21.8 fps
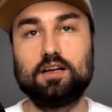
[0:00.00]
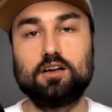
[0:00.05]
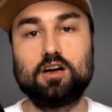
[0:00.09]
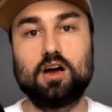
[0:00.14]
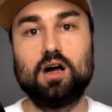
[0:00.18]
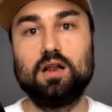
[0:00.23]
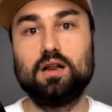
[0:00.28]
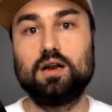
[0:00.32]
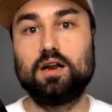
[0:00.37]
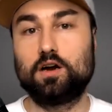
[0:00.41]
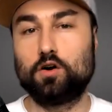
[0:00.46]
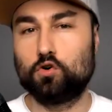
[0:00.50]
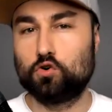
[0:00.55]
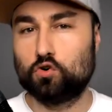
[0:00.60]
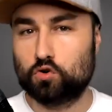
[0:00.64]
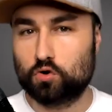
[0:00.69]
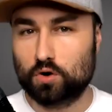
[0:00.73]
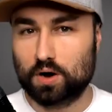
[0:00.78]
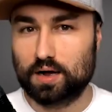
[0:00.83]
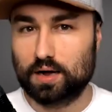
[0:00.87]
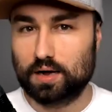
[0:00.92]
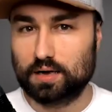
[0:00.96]
I call it
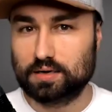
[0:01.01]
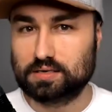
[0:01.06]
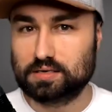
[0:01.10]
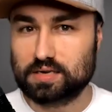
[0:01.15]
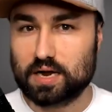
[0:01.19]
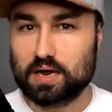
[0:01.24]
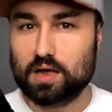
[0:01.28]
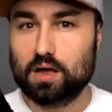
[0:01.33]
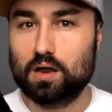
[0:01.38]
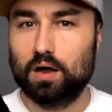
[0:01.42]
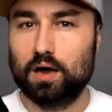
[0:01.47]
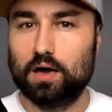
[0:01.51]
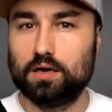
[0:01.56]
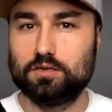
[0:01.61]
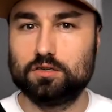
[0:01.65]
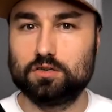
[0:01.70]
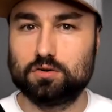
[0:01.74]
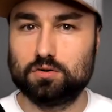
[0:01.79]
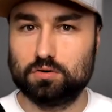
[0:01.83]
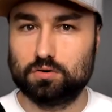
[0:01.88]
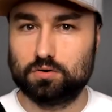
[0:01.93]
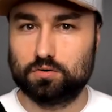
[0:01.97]
a, a
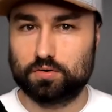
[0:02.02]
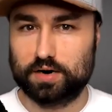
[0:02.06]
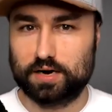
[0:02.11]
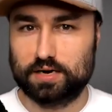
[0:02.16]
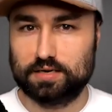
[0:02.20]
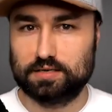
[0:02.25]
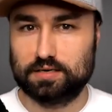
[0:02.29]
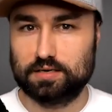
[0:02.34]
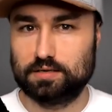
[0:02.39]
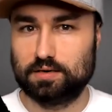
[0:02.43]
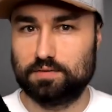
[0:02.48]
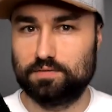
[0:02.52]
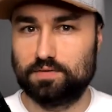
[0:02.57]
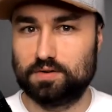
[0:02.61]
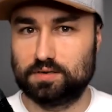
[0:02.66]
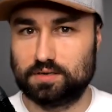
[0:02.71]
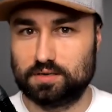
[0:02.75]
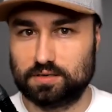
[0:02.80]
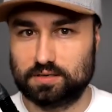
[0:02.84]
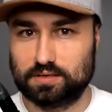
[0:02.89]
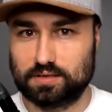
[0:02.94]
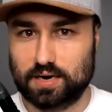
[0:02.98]
psychological crisis of our
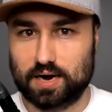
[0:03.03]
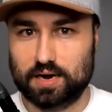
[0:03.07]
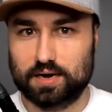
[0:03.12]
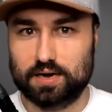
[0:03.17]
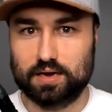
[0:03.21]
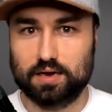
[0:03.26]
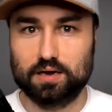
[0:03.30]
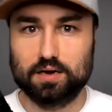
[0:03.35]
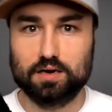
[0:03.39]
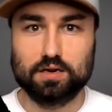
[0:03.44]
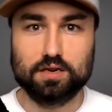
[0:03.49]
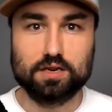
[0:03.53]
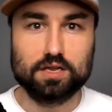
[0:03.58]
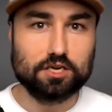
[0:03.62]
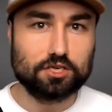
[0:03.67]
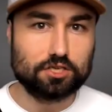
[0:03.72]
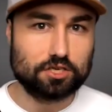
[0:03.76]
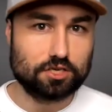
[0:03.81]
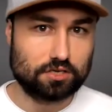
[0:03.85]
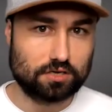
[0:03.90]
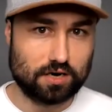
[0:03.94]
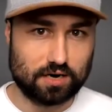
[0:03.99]
society.
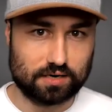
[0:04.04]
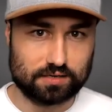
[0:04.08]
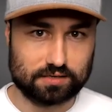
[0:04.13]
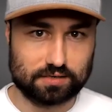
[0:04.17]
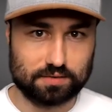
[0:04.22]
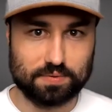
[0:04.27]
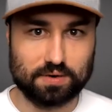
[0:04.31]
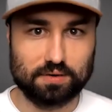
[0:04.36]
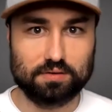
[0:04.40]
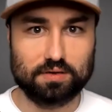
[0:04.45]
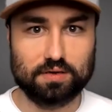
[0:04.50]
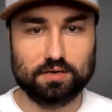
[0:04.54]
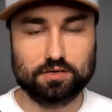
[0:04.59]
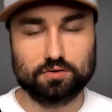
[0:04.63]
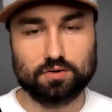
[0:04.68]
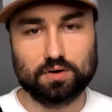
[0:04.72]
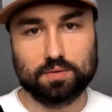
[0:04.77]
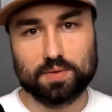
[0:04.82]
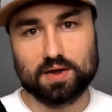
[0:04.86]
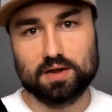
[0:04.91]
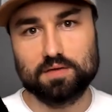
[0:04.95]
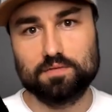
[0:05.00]
Nietzsche talks about this, so
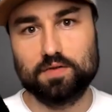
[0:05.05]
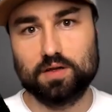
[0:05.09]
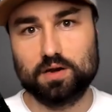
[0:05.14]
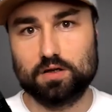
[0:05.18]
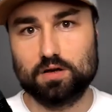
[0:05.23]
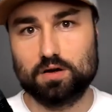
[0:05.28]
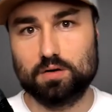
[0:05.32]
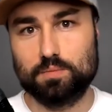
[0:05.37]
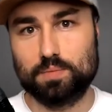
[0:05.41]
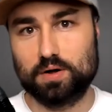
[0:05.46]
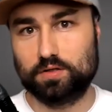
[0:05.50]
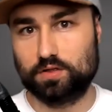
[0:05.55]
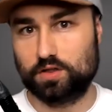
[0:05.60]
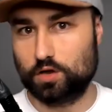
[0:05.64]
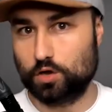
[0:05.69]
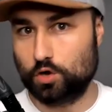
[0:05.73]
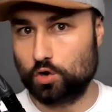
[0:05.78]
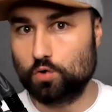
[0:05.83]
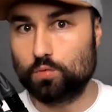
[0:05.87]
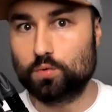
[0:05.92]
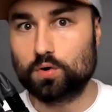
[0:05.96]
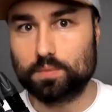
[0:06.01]
I made a video about the
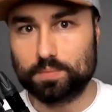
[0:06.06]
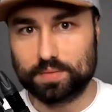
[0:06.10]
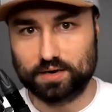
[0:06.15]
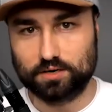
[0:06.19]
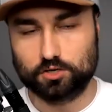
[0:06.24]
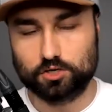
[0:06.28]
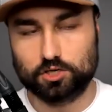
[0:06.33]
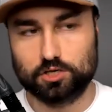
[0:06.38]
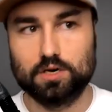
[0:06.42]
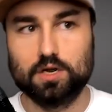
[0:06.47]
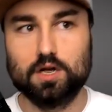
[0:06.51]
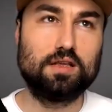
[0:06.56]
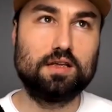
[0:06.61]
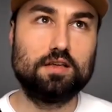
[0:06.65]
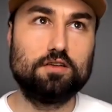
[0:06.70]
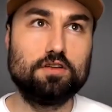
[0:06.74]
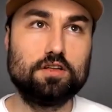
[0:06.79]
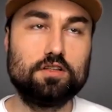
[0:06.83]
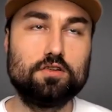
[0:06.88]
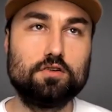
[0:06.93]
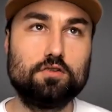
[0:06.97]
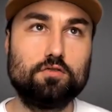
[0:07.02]
Ubermensch. You
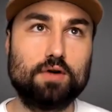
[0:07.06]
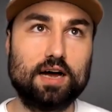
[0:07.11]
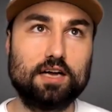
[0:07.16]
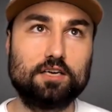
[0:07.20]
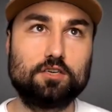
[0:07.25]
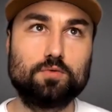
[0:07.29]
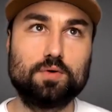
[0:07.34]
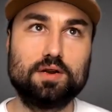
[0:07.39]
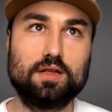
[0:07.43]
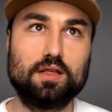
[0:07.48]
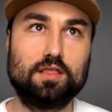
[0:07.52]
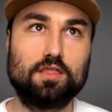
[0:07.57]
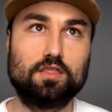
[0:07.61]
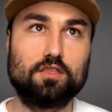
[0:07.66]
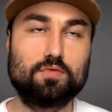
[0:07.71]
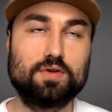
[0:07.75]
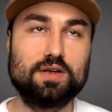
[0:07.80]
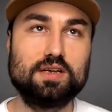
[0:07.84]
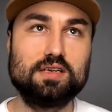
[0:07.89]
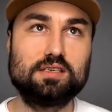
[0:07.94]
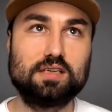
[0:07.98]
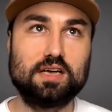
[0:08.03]
need to graduate in
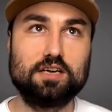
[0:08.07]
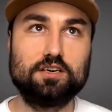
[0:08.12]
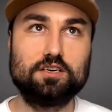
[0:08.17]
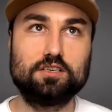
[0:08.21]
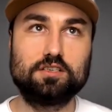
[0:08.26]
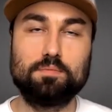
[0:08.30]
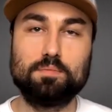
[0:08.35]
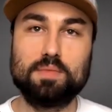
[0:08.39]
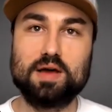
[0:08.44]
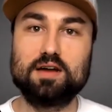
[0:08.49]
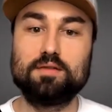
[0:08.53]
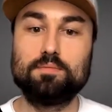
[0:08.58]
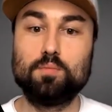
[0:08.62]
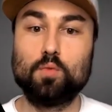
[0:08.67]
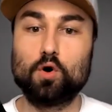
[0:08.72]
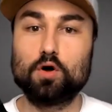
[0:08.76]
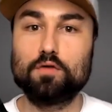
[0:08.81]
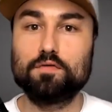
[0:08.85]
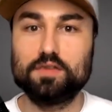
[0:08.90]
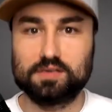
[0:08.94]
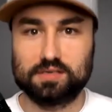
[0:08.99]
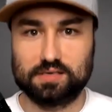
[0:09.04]
three stages of
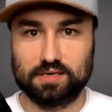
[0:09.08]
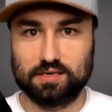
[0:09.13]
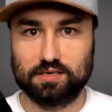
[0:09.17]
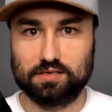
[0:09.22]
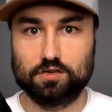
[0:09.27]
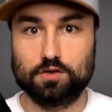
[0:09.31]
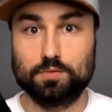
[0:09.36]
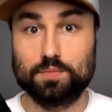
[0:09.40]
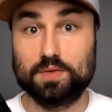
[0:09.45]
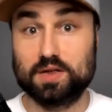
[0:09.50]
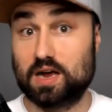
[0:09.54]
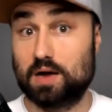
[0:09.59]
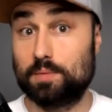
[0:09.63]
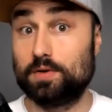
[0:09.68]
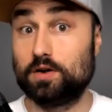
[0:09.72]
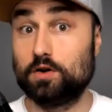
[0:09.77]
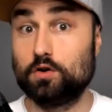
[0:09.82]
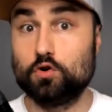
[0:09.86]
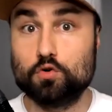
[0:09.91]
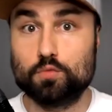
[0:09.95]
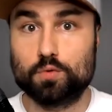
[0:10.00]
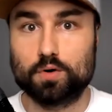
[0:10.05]
metamorphosis to become
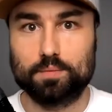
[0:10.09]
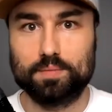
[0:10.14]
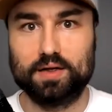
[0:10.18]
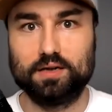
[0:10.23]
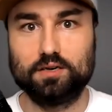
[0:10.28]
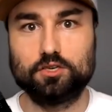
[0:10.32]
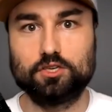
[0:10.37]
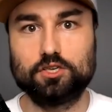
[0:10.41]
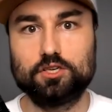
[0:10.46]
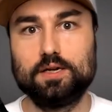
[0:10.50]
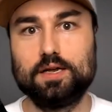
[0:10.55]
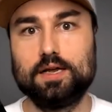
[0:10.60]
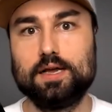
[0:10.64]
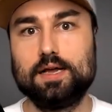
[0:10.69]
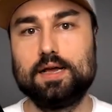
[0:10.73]
an Ubermensch.